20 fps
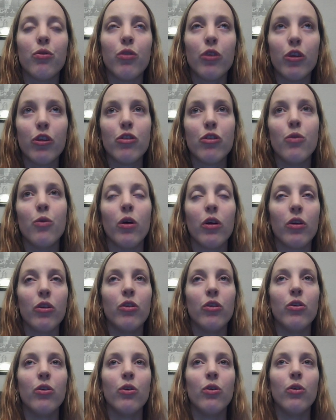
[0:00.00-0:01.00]
first you want
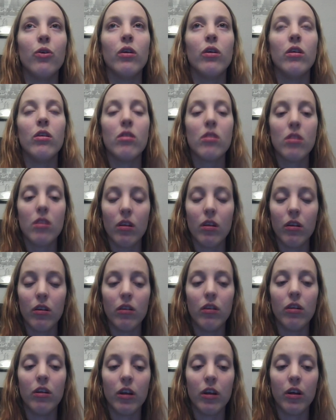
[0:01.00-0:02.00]
to
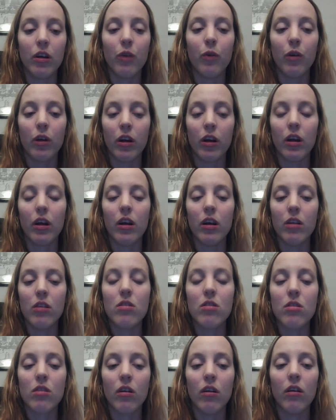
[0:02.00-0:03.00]
we're going to
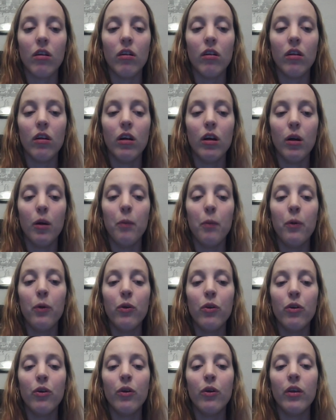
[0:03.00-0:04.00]
install
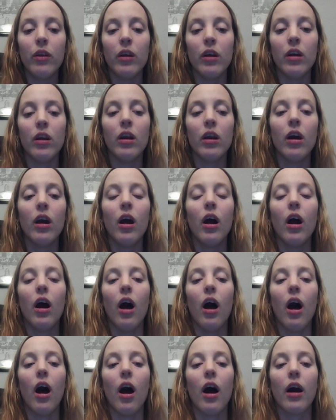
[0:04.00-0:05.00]
Ubuntu and then
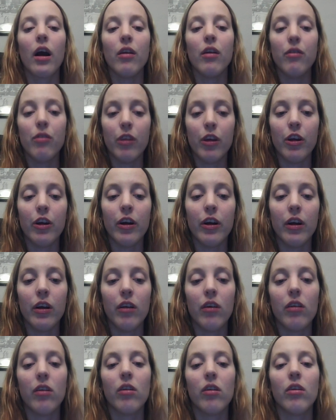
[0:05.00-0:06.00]
configure it
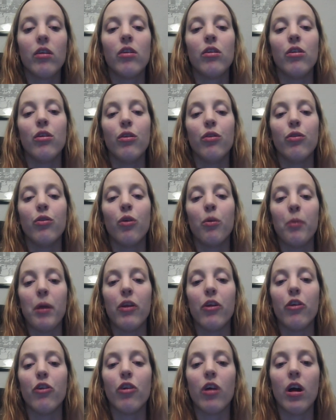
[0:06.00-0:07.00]
to format
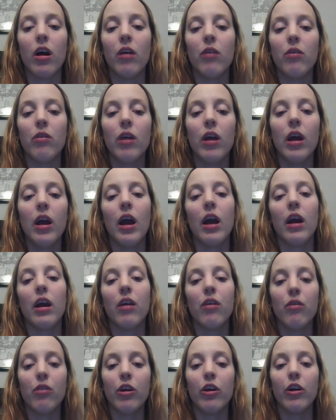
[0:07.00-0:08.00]
the drive and
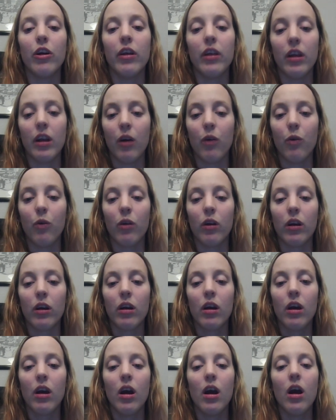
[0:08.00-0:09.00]
configuring the network.
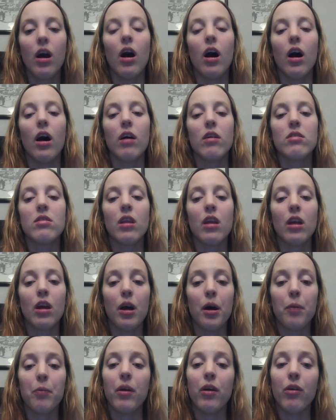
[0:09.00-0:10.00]
Setting
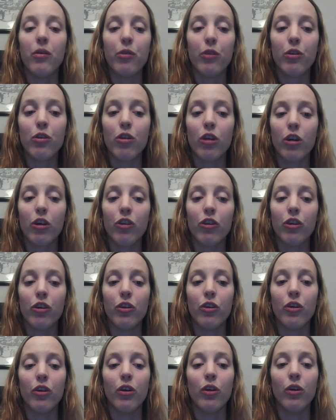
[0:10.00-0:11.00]
up the infrastructure
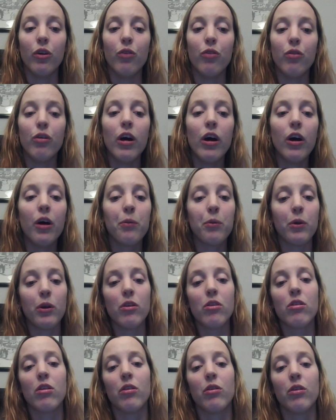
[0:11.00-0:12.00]
to include file and print
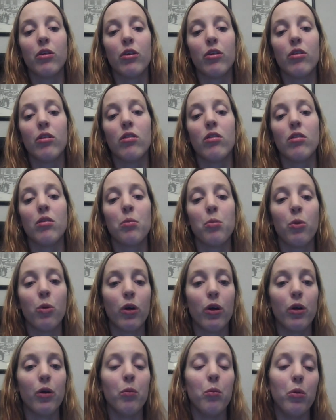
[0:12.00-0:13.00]
servers to
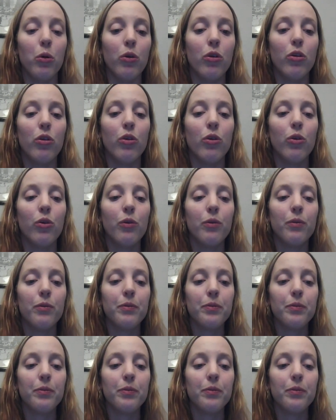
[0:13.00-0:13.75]
support Ubuntu.